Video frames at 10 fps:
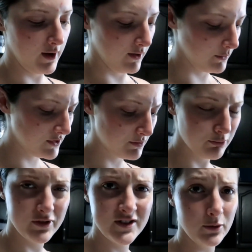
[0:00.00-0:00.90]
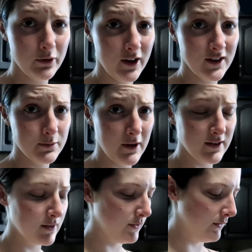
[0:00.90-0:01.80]
and it was still pretty
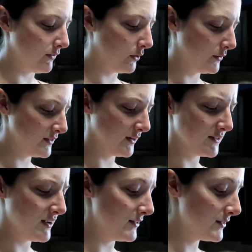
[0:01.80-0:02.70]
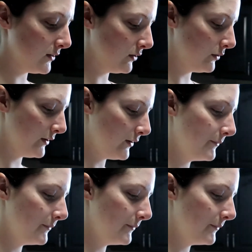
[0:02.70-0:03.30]
expensive, even though it was like a tent sale going